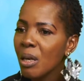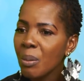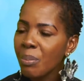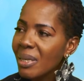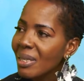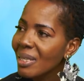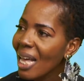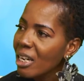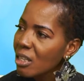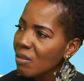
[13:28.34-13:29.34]
be
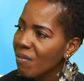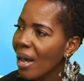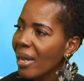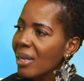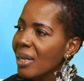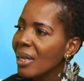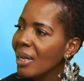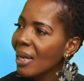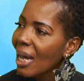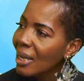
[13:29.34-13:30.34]
satisfied,
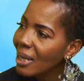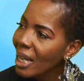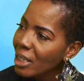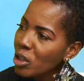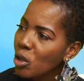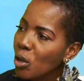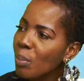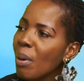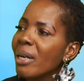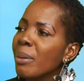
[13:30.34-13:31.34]
and let your
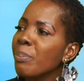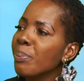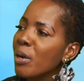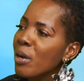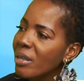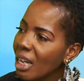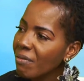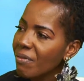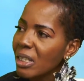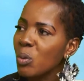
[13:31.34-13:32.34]
body burn that
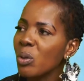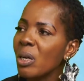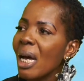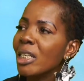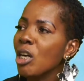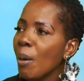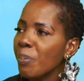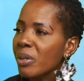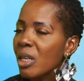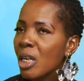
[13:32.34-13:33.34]
fat. You want to adapt.